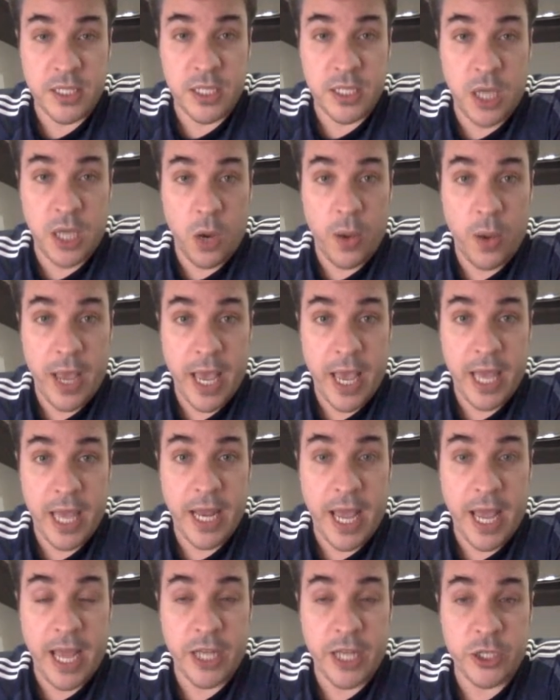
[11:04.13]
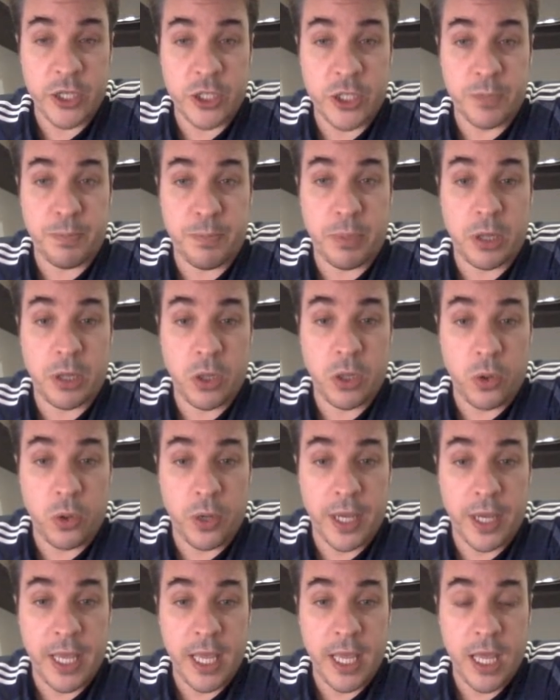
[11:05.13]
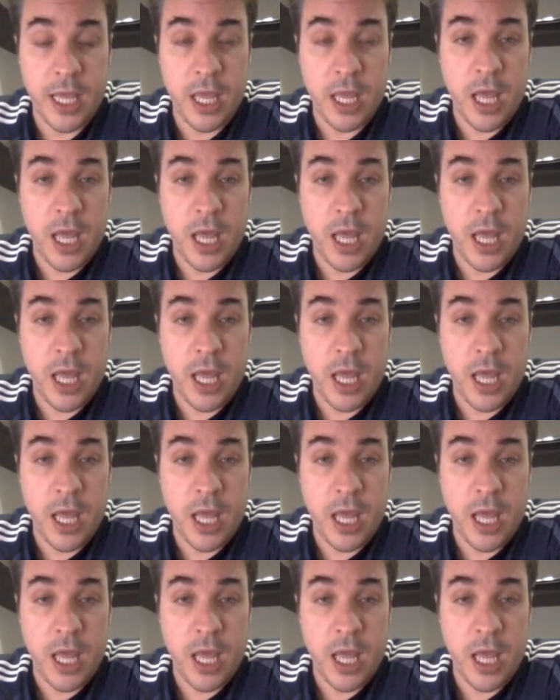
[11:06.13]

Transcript: go ahead and deploy